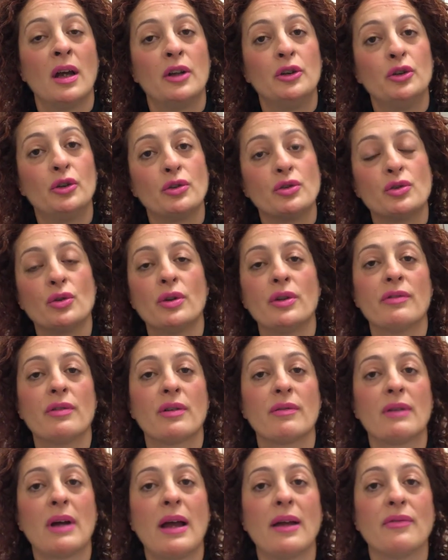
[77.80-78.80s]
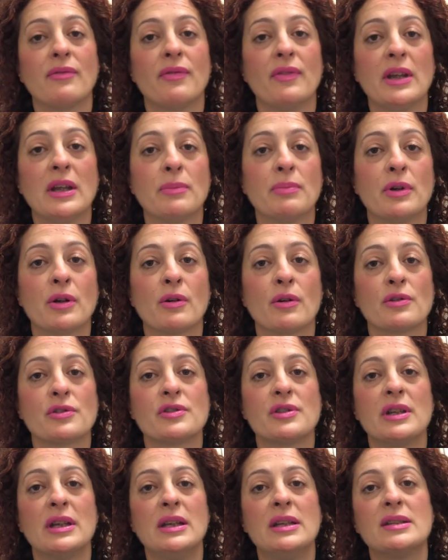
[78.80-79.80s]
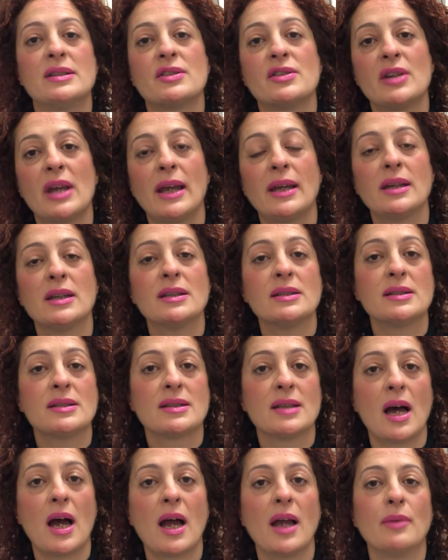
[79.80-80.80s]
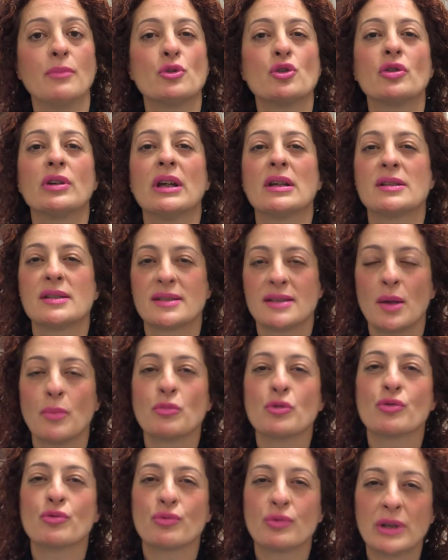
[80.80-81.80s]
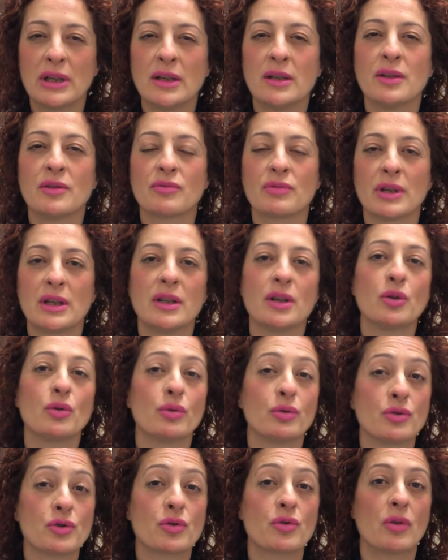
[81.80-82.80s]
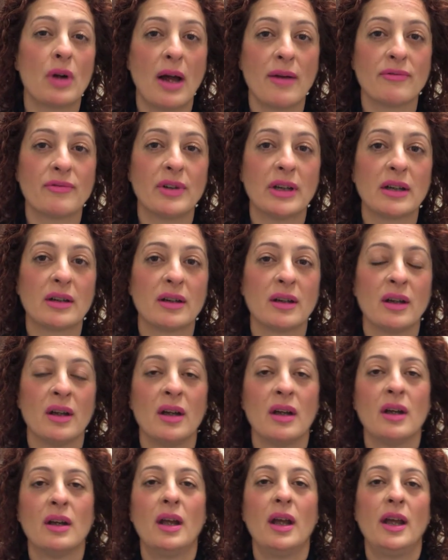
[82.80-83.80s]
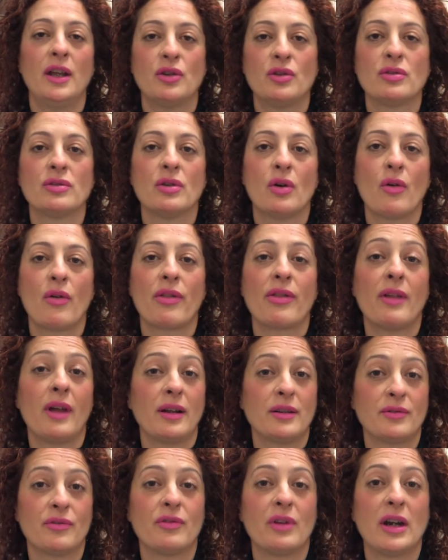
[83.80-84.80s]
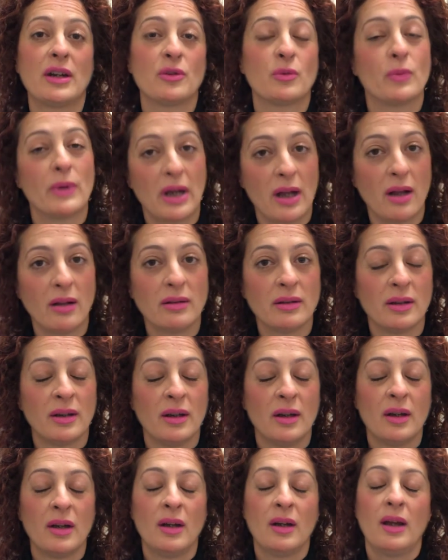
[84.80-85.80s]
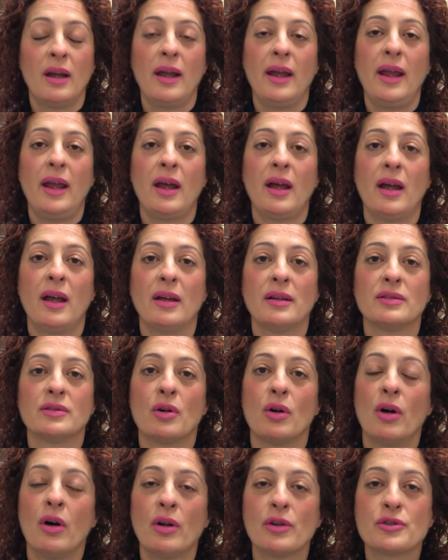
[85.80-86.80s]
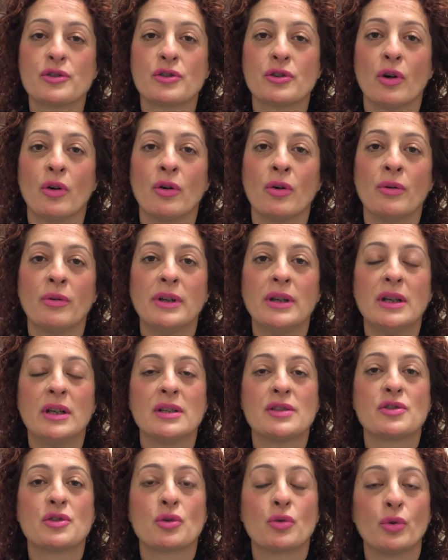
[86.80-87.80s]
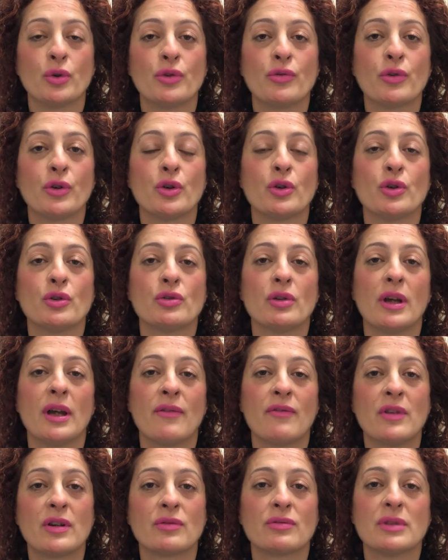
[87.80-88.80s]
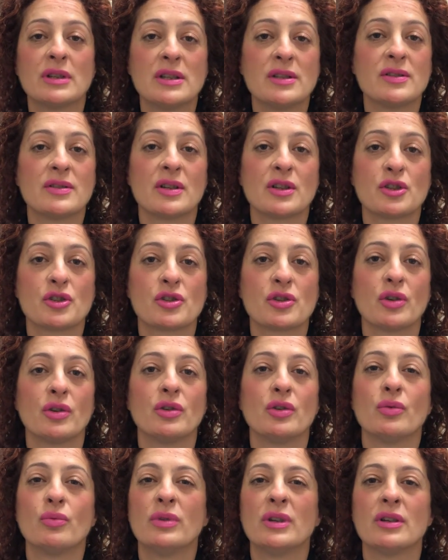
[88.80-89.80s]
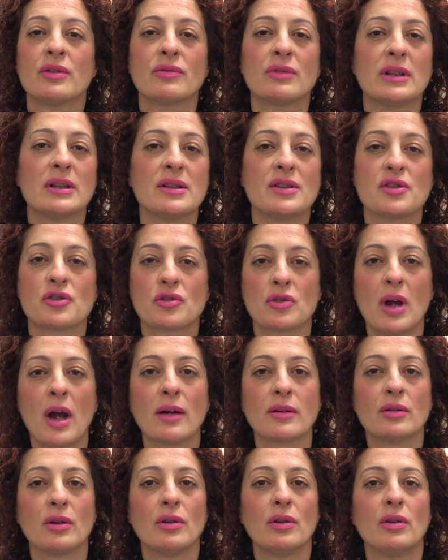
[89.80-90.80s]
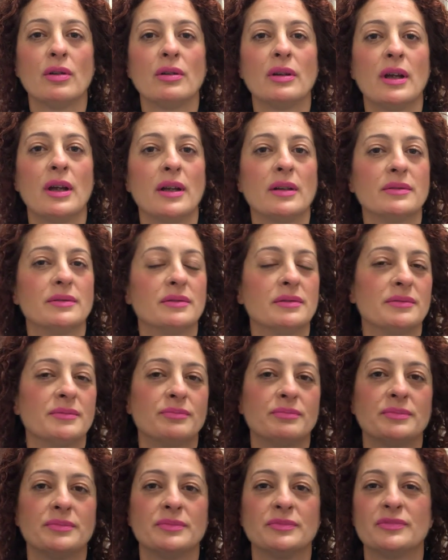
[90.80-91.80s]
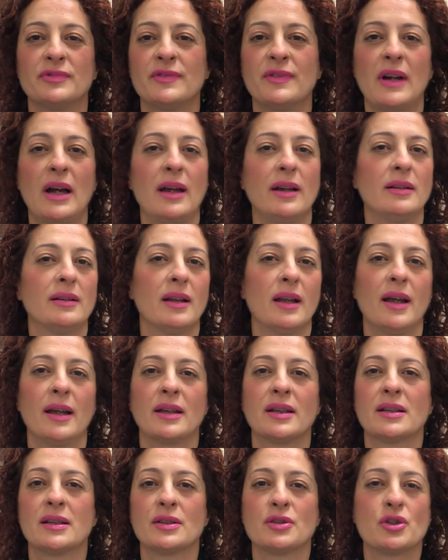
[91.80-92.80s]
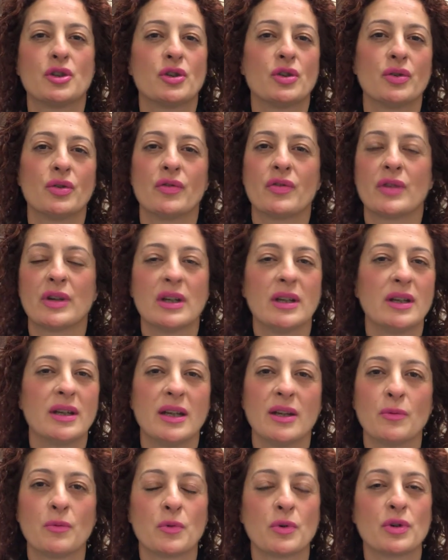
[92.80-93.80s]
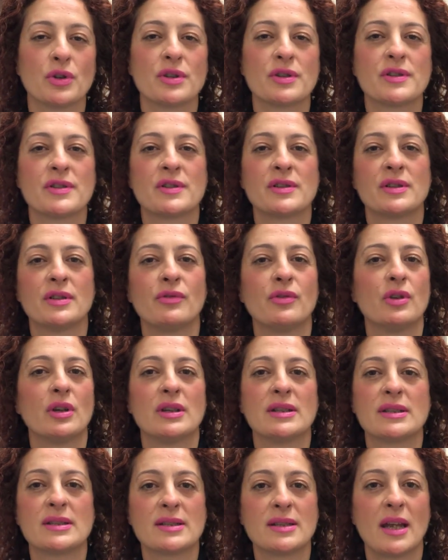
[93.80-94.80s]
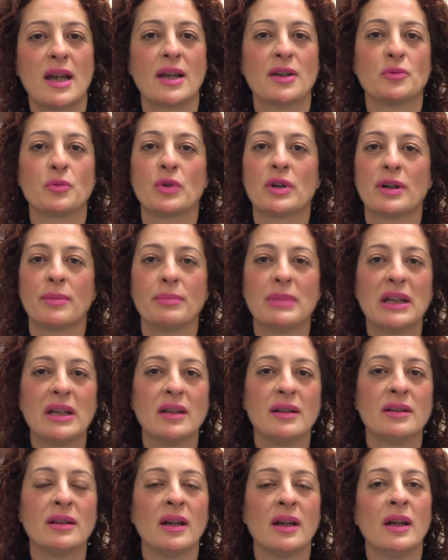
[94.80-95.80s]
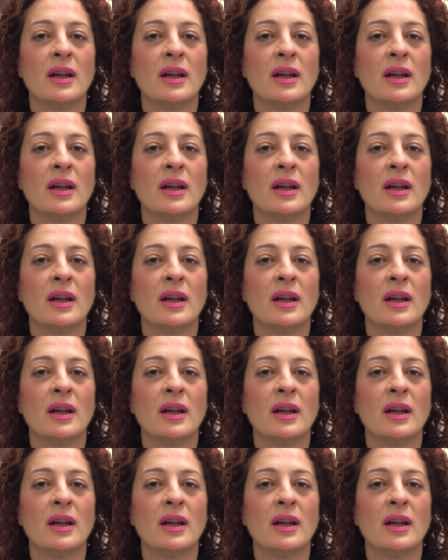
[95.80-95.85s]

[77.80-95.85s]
you're doing the right thing, because it's taking time to get some really good traffic, and you know that very well. And also, it's good for you to have the research, so you wouldn't really struggle and find like 2-3 keywords, if you understand what I mean.